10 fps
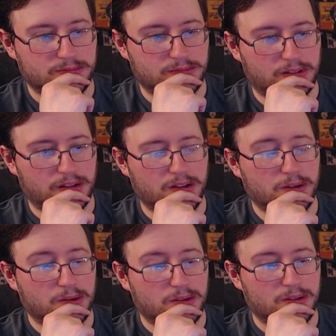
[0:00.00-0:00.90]
Oh.
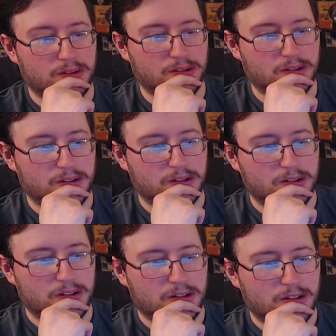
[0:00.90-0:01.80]

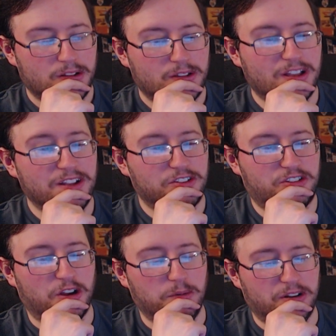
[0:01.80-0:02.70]
I take it you
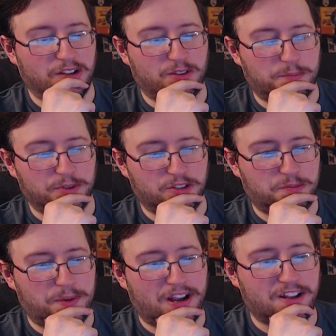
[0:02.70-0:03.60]
someone has already. To put this
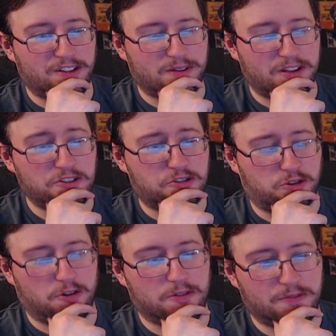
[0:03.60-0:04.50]
back in the
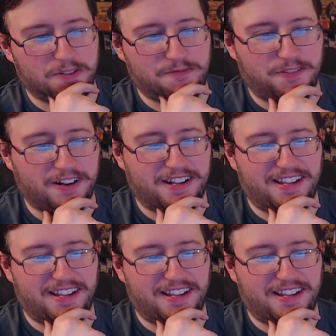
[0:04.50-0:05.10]
intro of the fucking